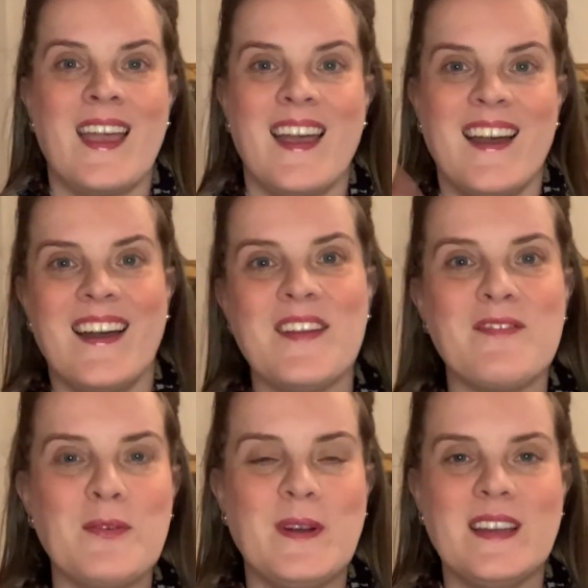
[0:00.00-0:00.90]
Hi
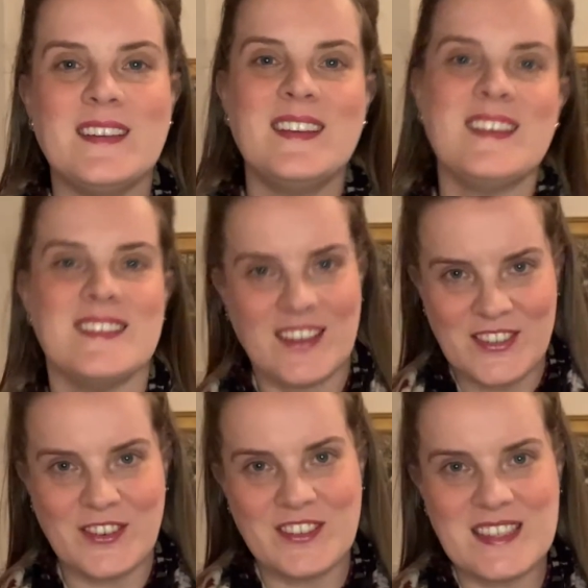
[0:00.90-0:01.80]
everyone, Dr.
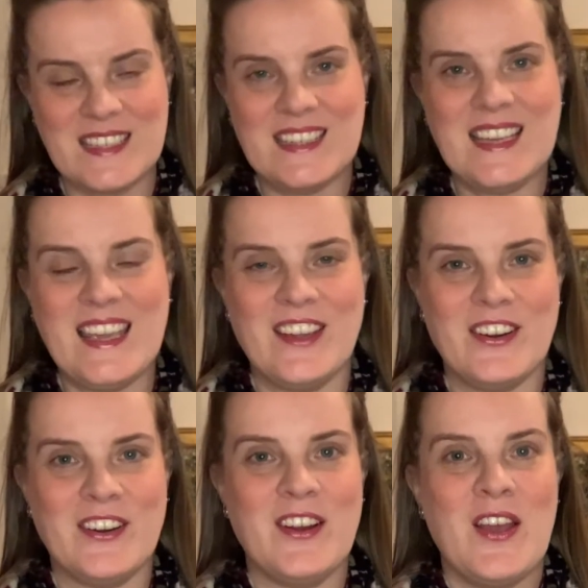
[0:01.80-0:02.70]
Kristina here.